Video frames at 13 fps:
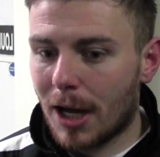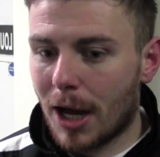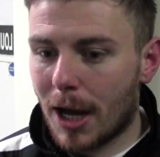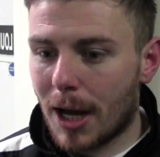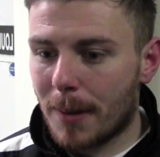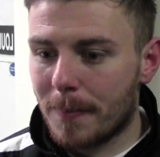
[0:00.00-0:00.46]

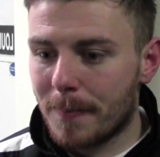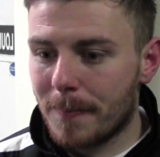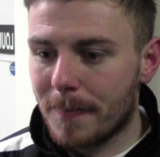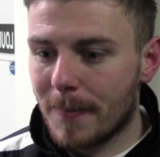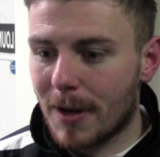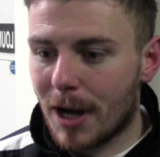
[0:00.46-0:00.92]

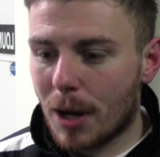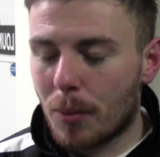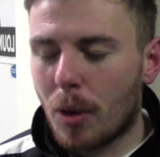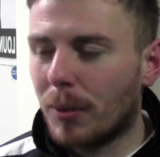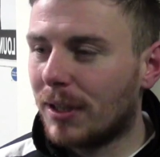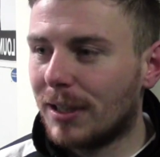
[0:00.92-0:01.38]
And
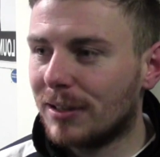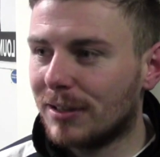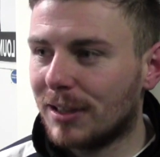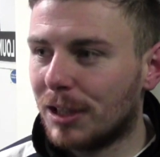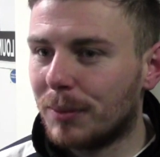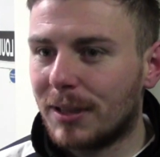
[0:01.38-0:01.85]
what we didn't
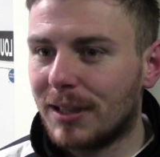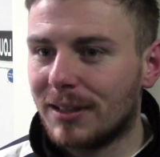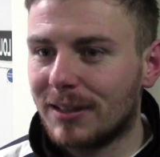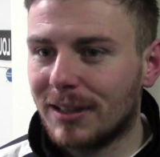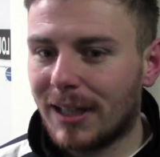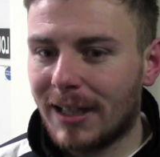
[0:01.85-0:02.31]

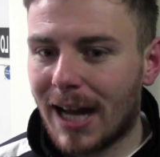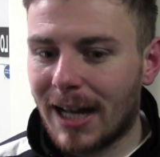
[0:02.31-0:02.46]
see